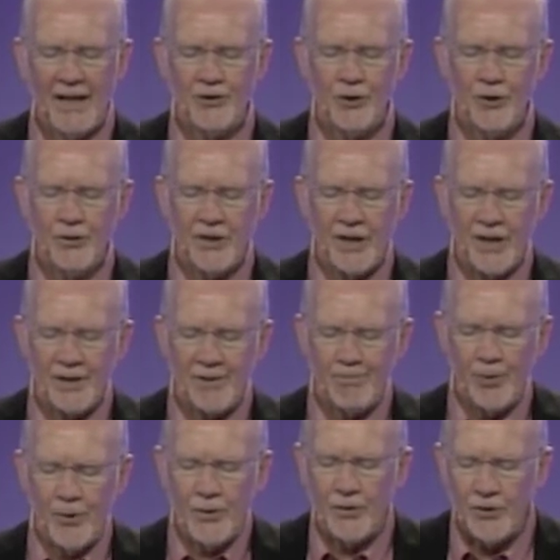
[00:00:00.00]
You just
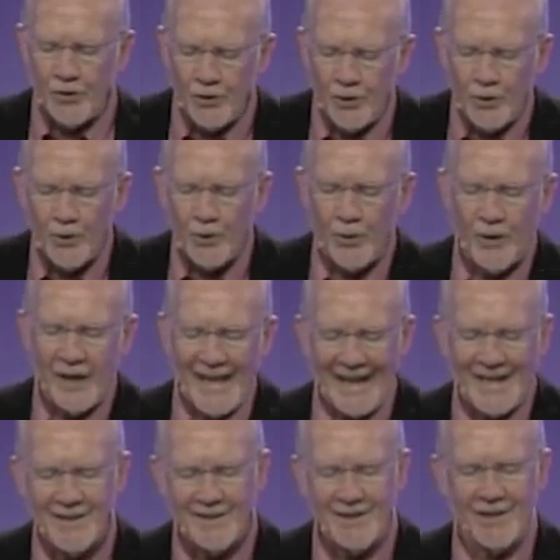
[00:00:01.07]
put you
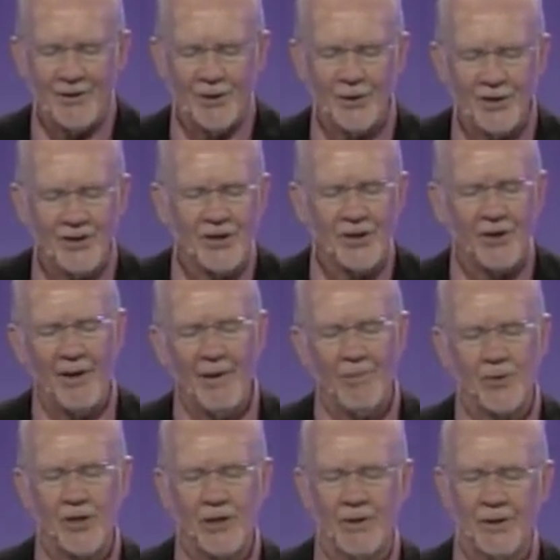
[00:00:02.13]
into those
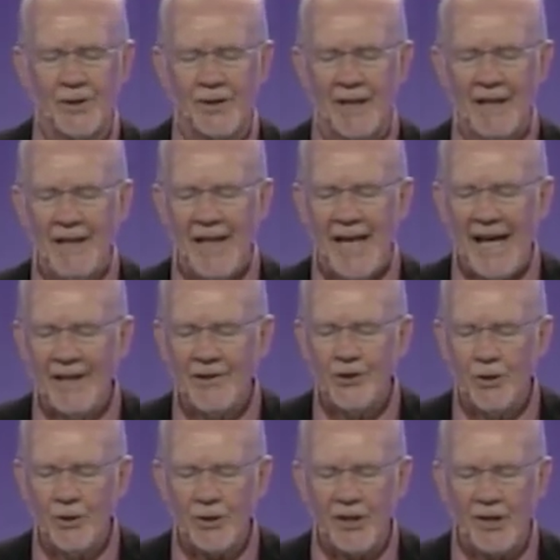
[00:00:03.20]
scriptures, and
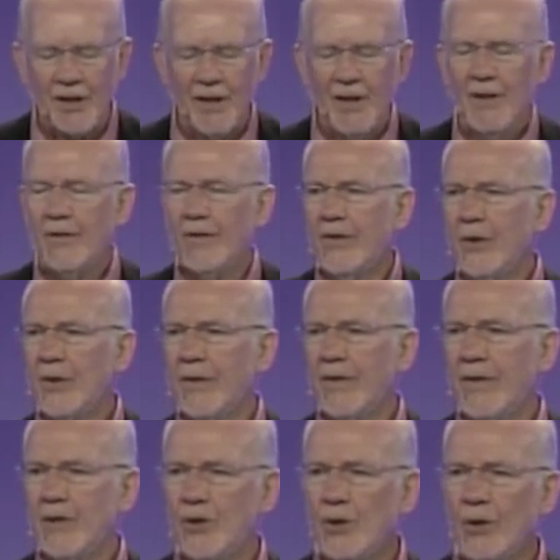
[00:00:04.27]
you
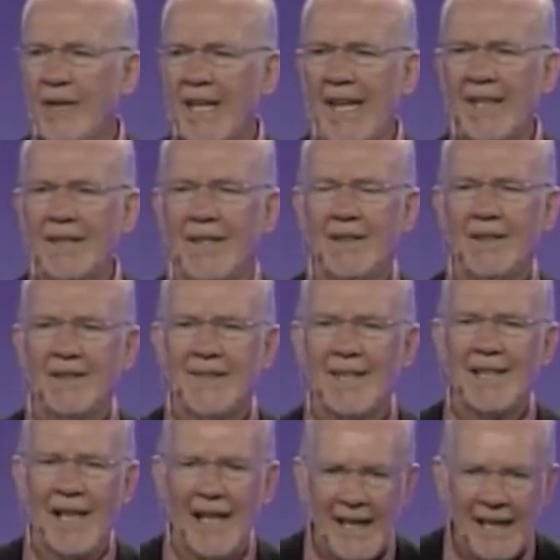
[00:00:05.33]
then
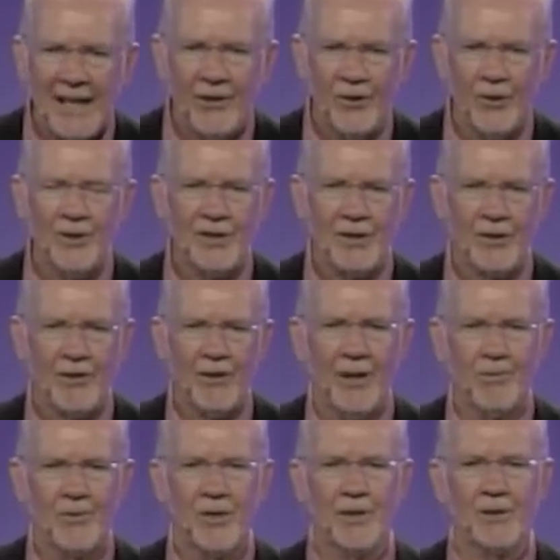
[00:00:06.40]
declare those
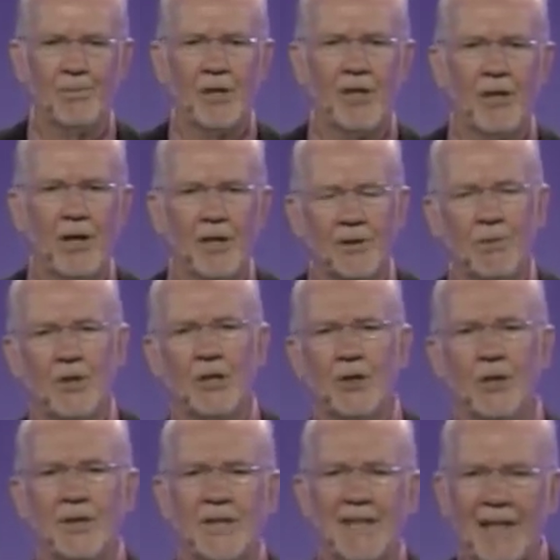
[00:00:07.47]
scriptures, because when
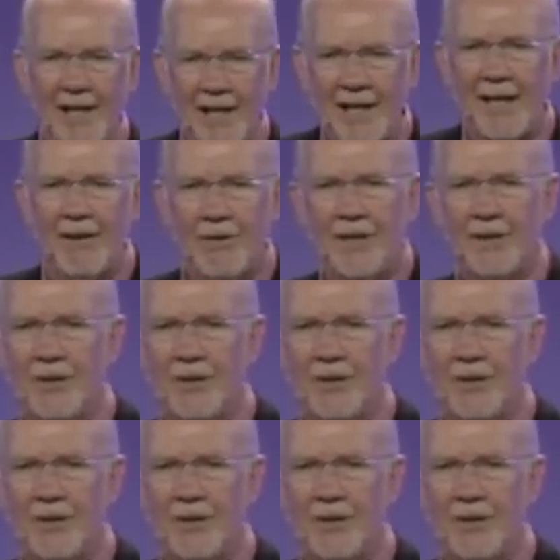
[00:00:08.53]
you're declaring